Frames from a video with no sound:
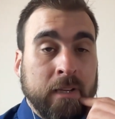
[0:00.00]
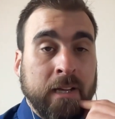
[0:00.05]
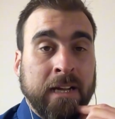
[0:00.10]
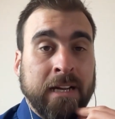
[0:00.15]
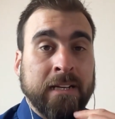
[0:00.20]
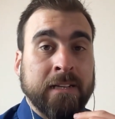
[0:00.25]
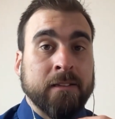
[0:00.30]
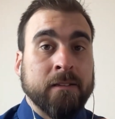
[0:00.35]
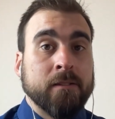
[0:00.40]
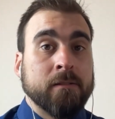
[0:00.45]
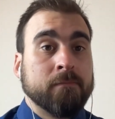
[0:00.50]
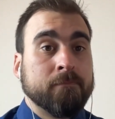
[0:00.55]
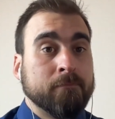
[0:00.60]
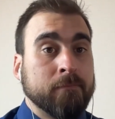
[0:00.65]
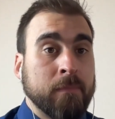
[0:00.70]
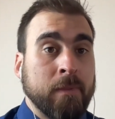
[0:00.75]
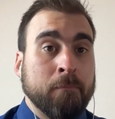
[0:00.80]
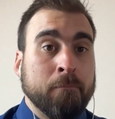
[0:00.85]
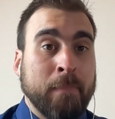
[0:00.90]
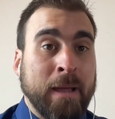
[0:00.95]
And
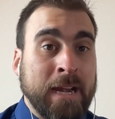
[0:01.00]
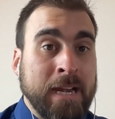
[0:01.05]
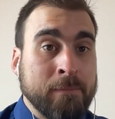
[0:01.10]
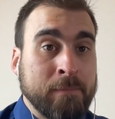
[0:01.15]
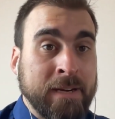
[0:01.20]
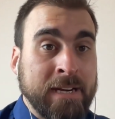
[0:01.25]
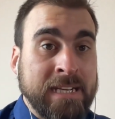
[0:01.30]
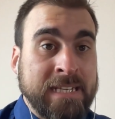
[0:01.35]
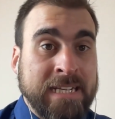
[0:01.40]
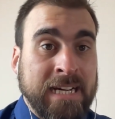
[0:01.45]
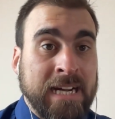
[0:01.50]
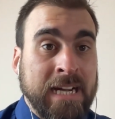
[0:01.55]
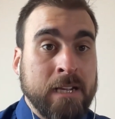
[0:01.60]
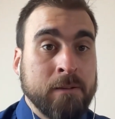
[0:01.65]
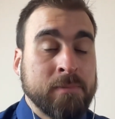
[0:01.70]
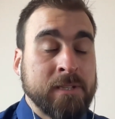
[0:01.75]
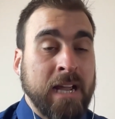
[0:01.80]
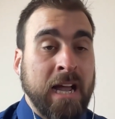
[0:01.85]
many times